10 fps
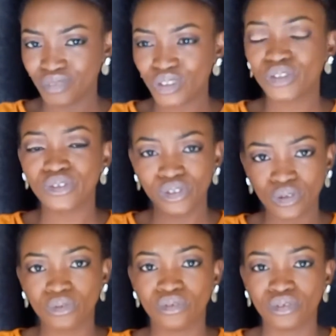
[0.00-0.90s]
You should
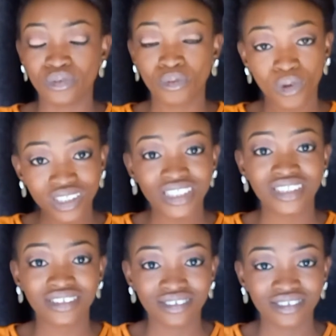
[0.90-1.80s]
know what
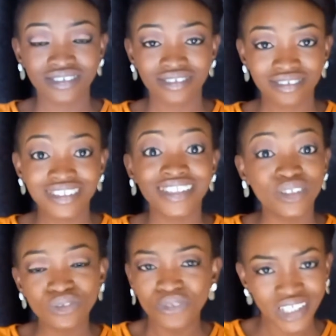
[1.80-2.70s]

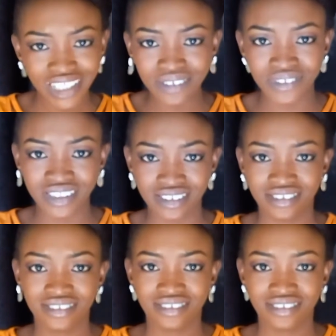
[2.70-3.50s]
they do for a living.